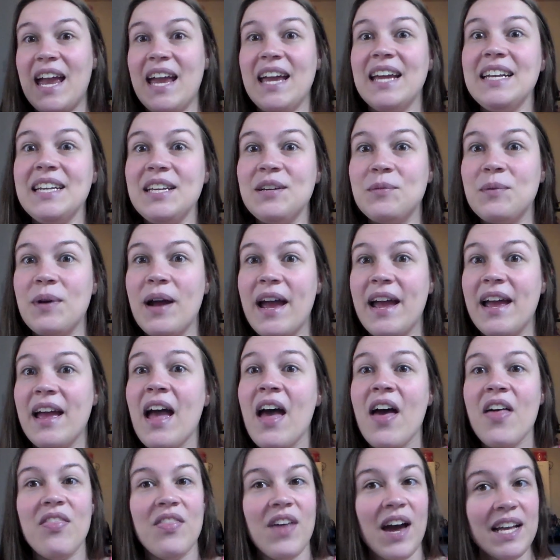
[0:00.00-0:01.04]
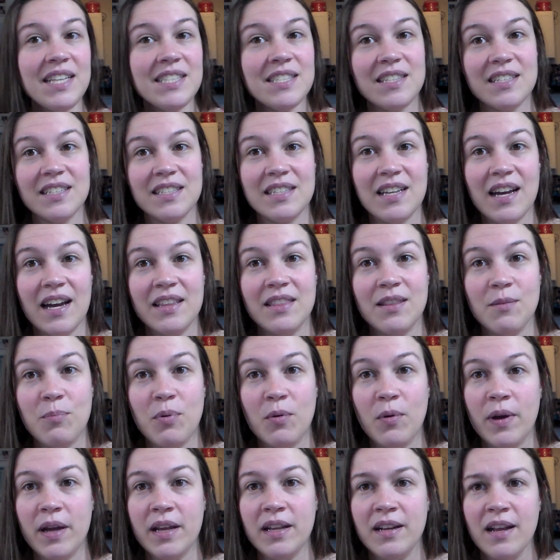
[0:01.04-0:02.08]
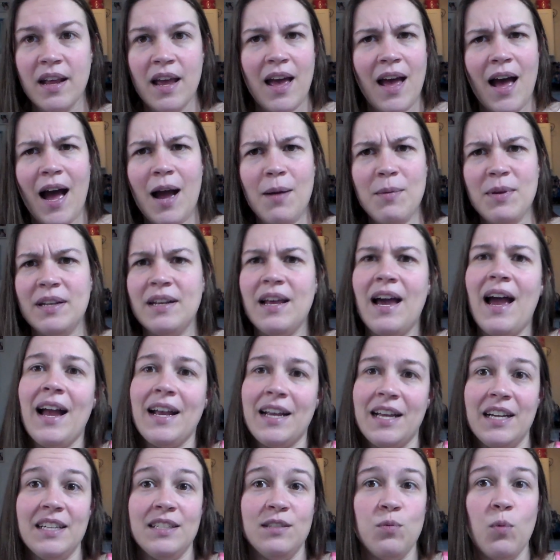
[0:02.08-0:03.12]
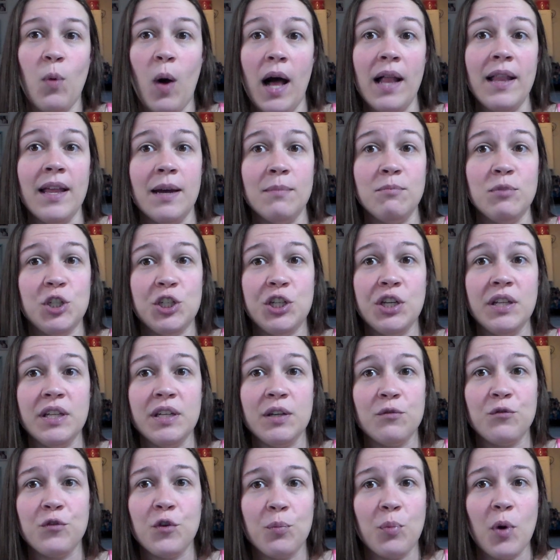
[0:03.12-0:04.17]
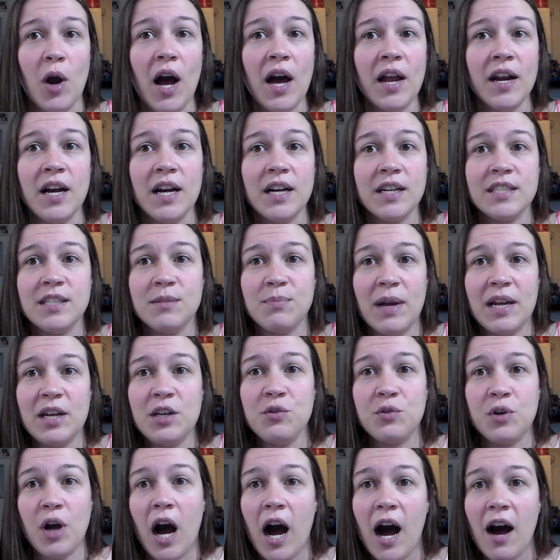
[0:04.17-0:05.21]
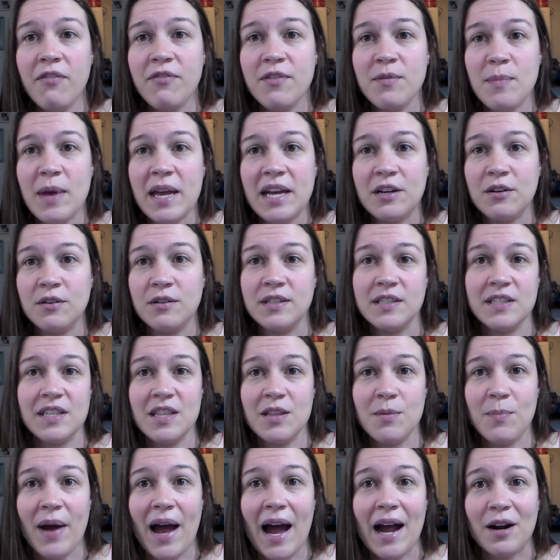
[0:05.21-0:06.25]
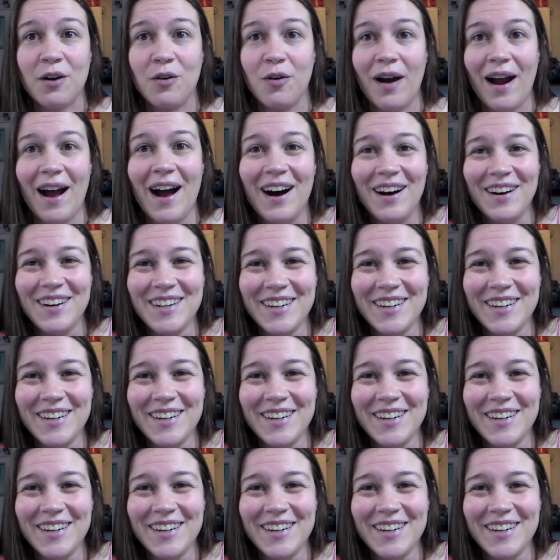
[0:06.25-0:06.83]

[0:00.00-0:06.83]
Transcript: Anyway, that's beside the point. I mean, I guess while I'm shilling for products, my new coffee maker is in the background.